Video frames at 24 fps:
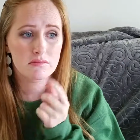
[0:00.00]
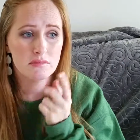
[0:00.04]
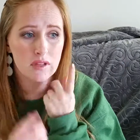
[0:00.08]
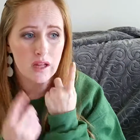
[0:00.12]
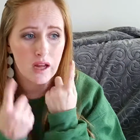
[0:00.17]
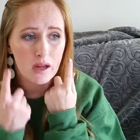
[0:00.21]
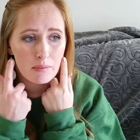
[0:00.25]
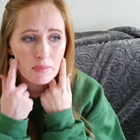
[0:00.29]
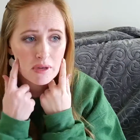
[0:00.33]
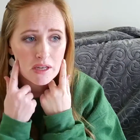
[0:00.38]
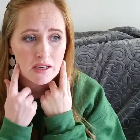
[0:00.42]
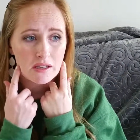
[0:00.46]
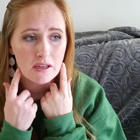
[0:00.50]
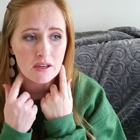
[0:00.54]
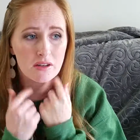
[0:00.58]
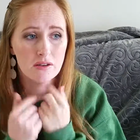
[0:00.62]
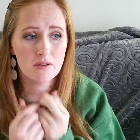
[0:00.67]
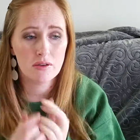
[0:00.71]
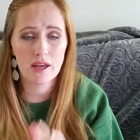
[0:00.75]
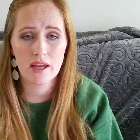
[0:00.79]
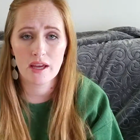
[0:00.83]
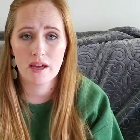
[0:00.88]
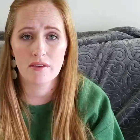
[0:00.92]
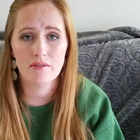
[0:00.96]
I mean, you
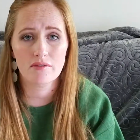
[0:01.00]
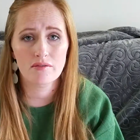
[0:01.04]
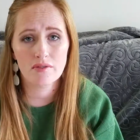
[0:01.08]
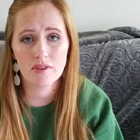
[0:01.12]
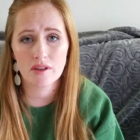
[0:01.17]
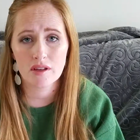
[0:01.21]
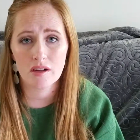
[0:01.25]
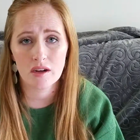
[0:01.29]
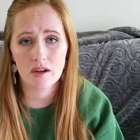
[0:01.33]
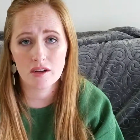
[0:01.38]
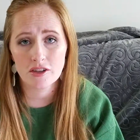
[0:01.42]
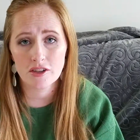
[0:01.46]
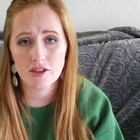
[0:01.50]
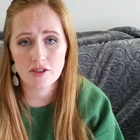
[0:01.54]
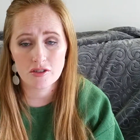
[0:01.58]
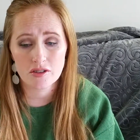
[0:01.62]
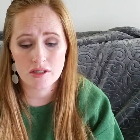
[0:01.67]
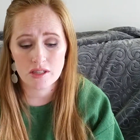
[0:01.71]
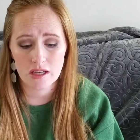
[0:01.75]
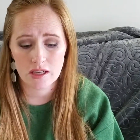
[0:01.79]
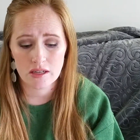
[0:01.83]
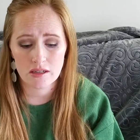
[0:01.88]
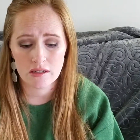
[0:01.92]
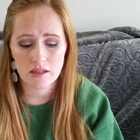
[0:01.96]
can't feel it on your
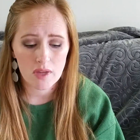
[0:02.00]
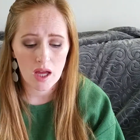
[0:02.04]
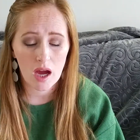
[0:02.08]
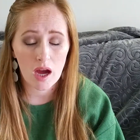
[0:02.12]
skin.